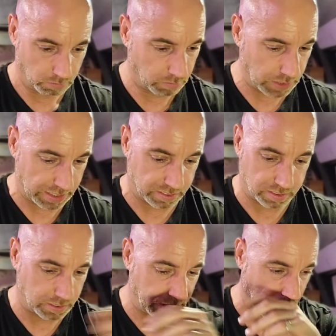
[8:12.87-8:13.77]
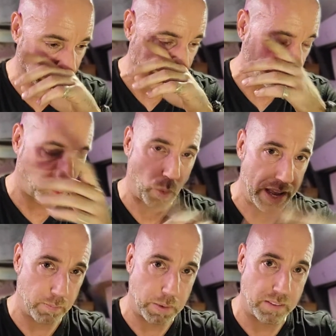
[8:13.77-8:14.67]
that's way
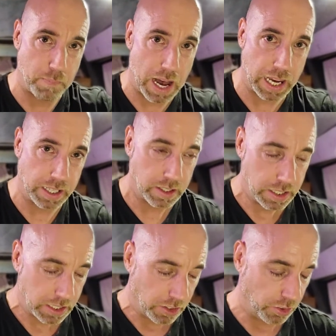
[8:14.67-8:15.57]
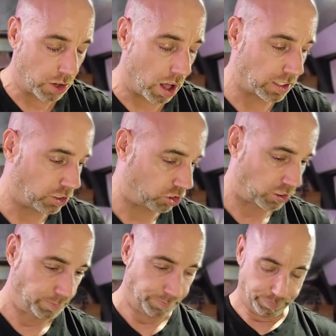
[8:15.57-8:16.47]
above my knowledge
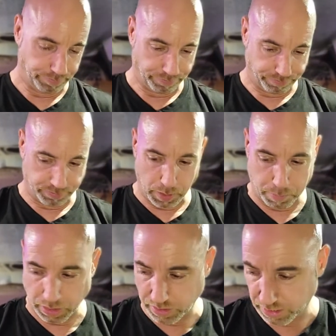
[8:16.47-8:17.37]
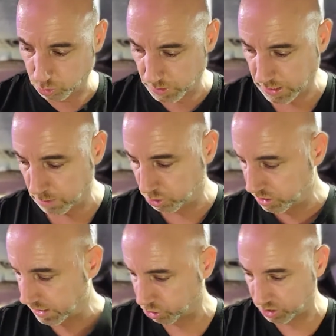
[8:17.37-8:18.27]
abilities when it comes to
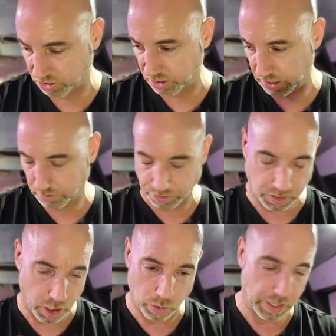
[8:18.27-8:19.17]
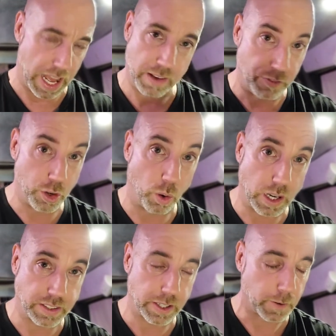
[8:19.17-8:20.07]
electricity and flow, and I have no
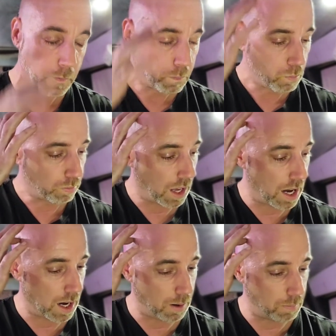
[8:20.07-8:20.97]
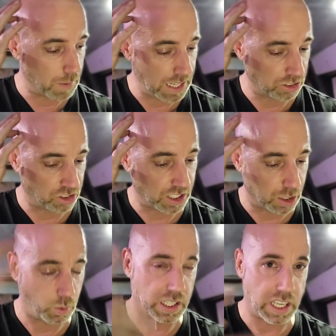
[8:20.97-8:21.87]
idea. I could just tell
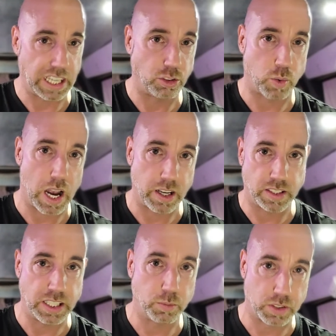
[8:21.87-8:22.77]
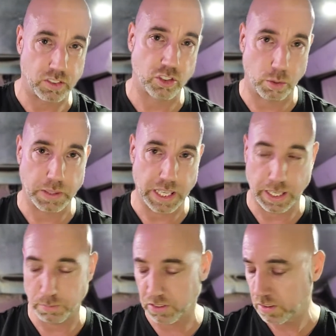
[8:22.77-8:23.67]
you what gauge wire you need with so many
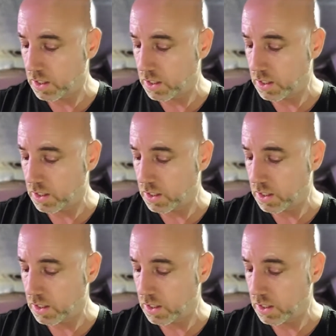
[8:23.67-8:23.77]
amps.